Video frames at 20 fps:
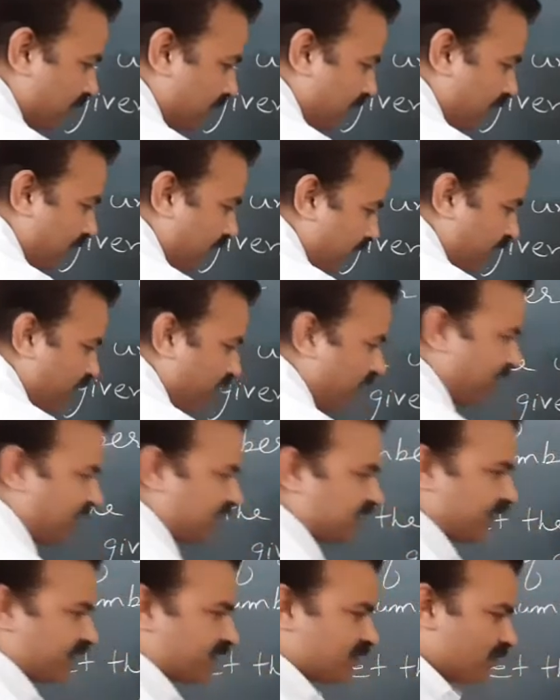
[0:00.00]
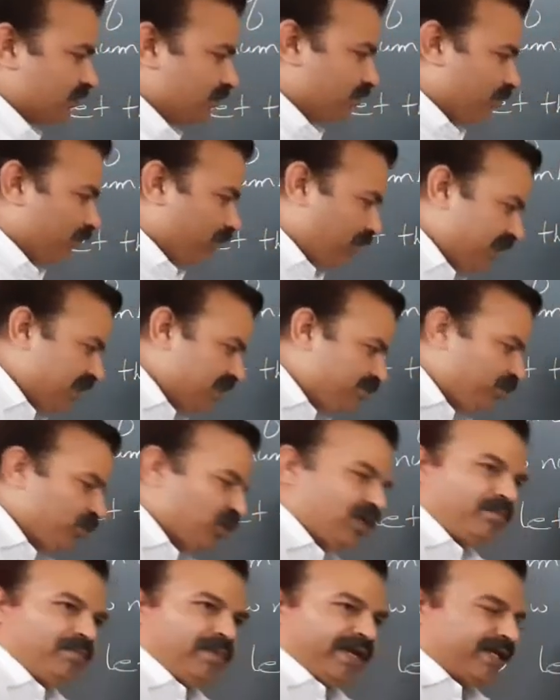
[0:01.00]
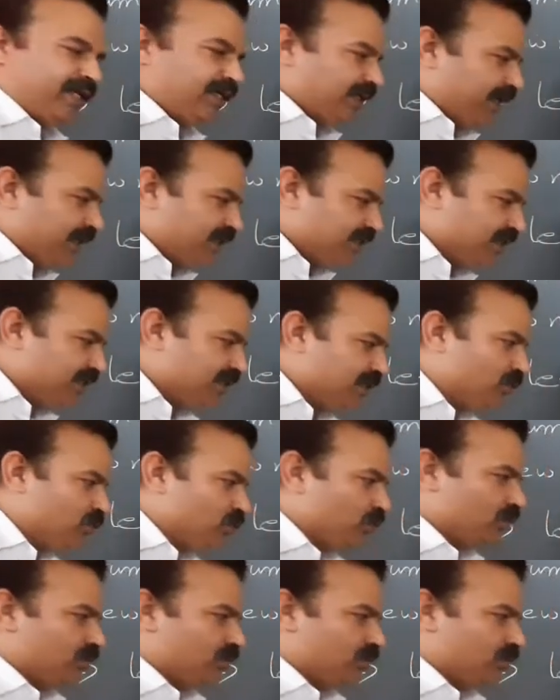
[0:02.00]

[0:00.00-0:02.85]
9 minus x. Please put in bracket, and there the